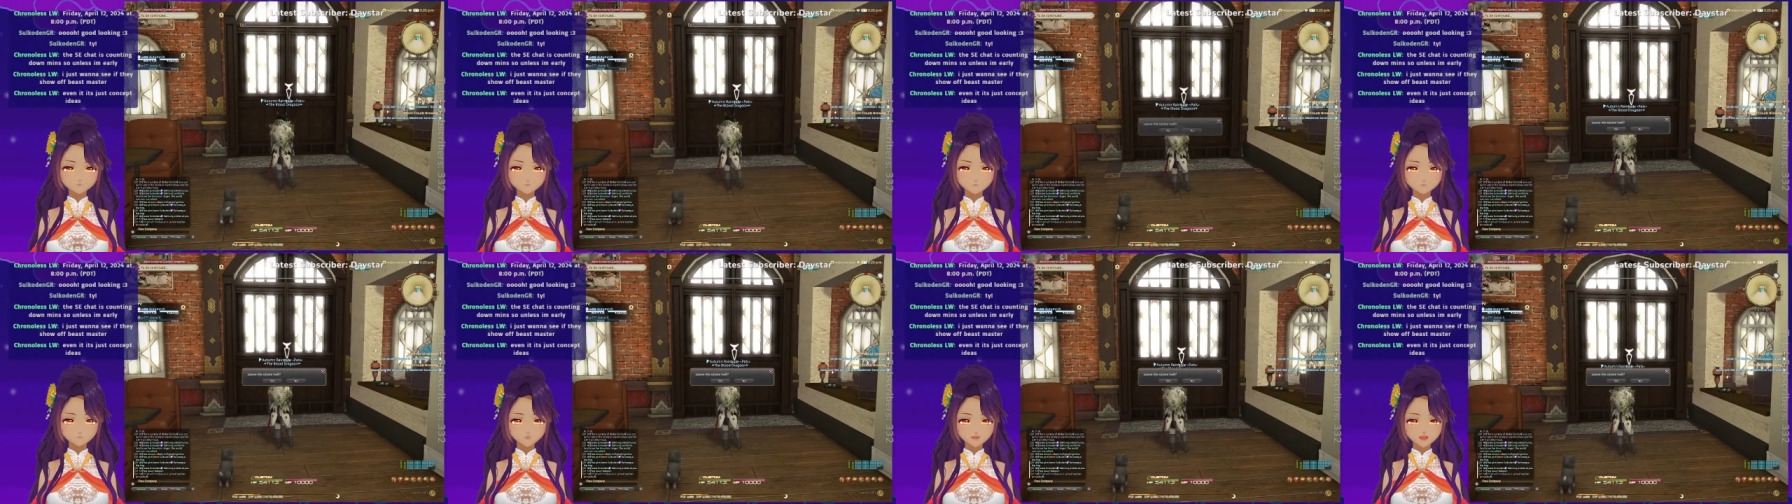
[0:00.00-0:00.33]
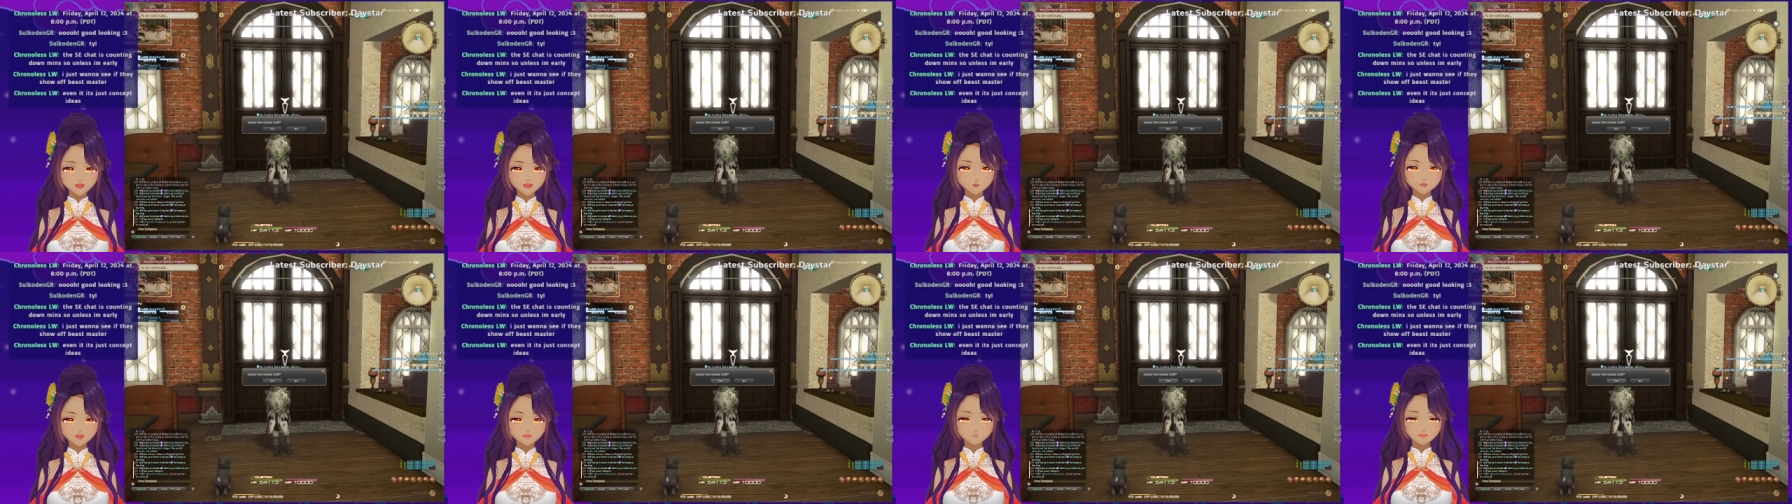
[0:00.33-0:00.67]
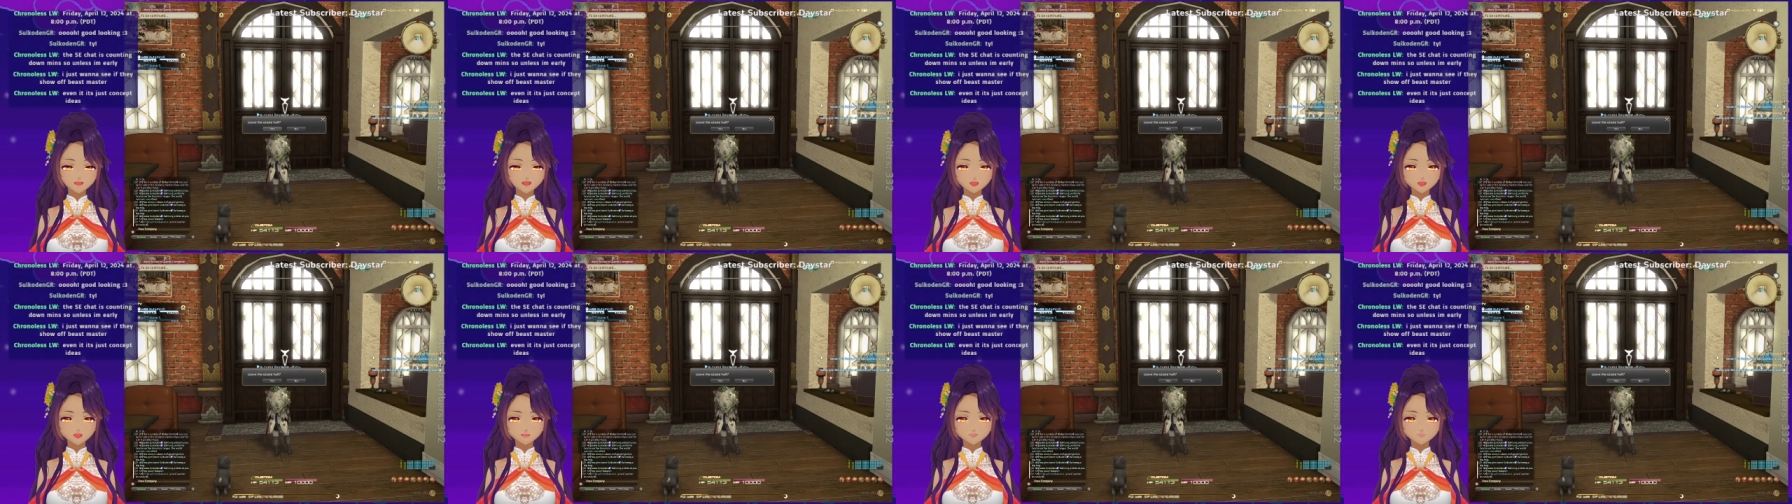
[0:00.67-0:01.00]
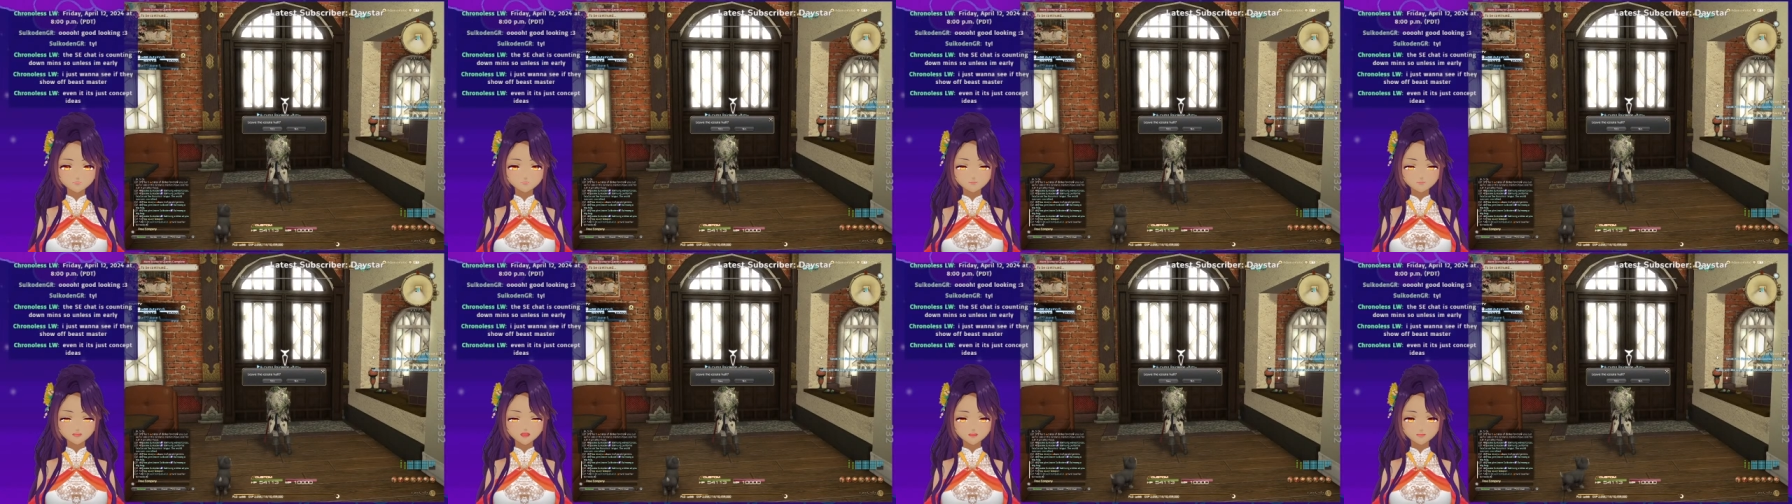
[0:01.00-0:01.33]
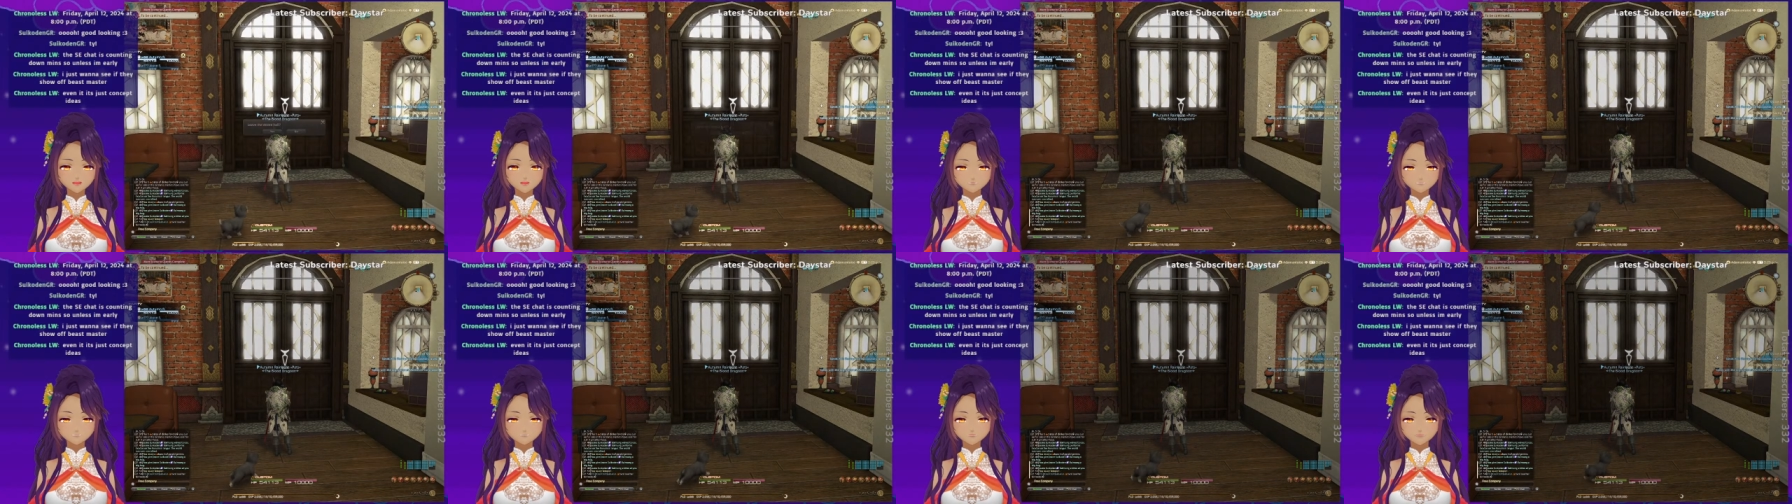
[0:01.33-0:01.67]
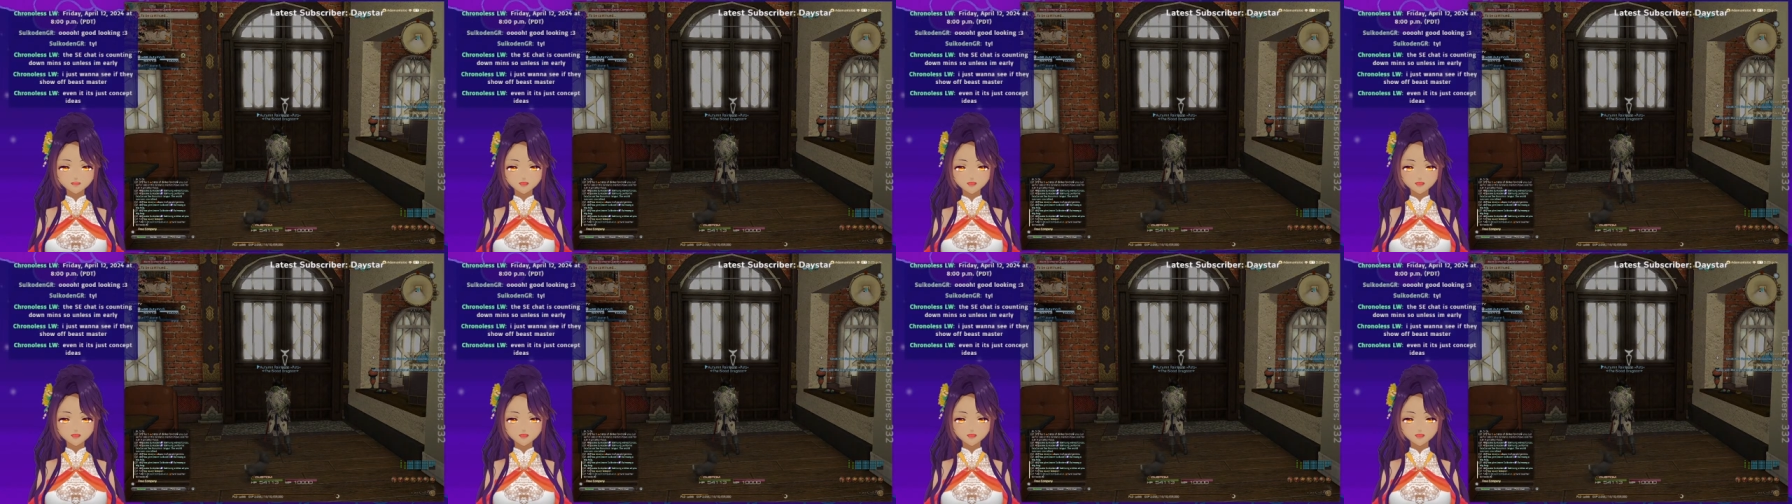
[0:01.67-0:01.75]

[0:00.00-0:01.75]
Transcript: But I need to come into this